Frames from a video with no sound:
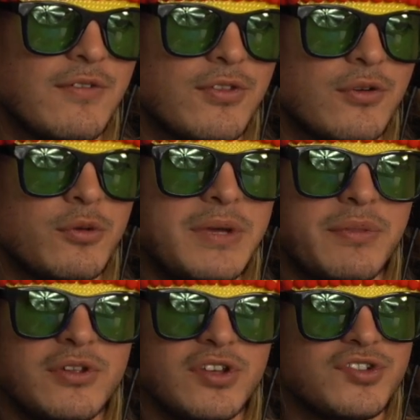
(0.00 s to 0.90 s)
And for the roadmap,
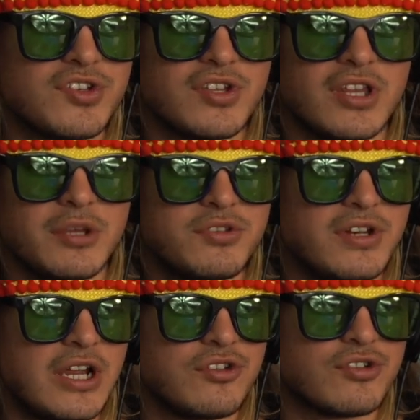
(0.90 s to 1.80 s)
there is just a limited
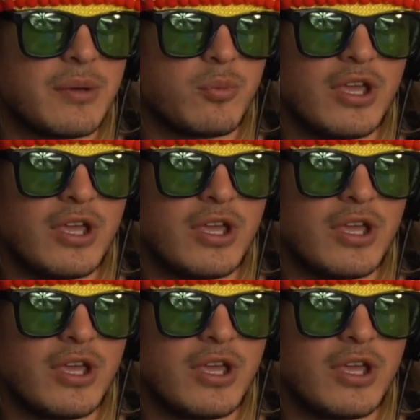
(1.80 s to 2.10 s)
airdrop,